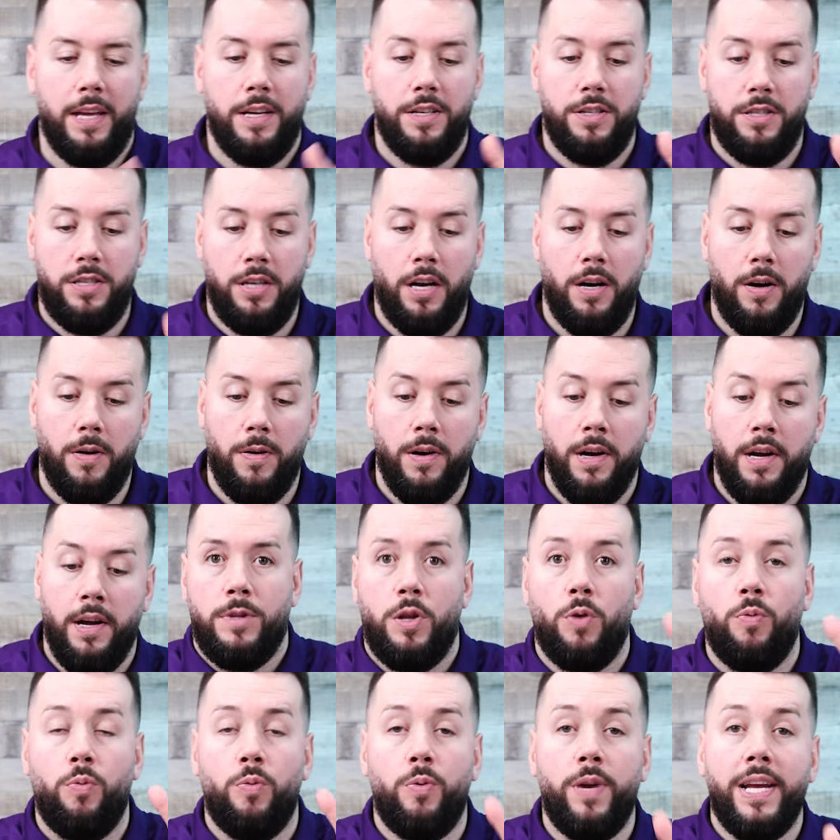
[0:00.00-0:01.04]
So
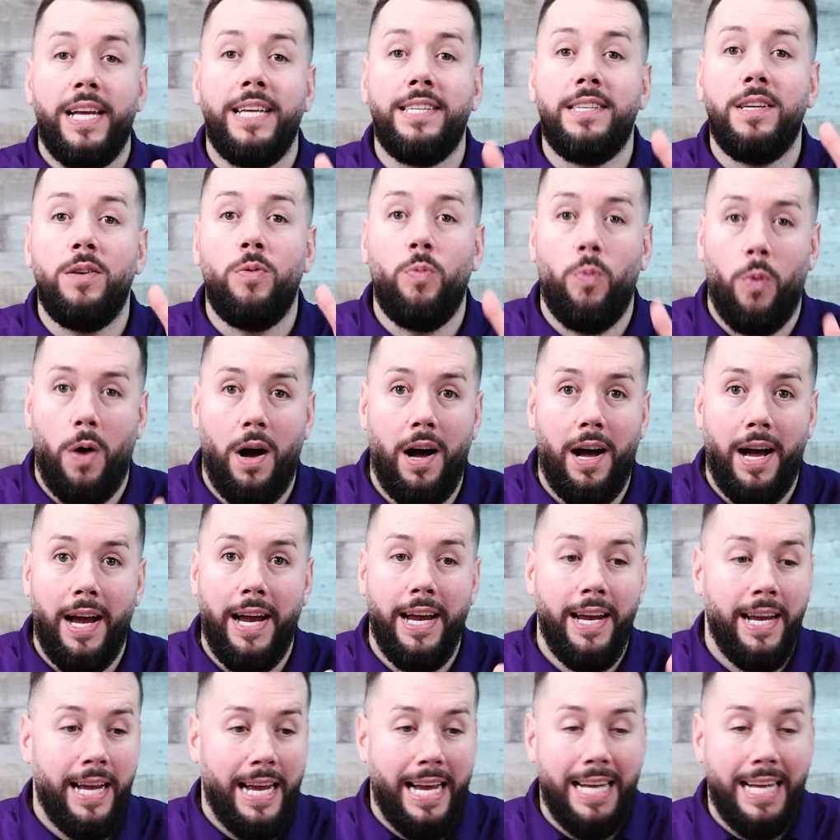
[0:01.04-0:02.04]
the reason why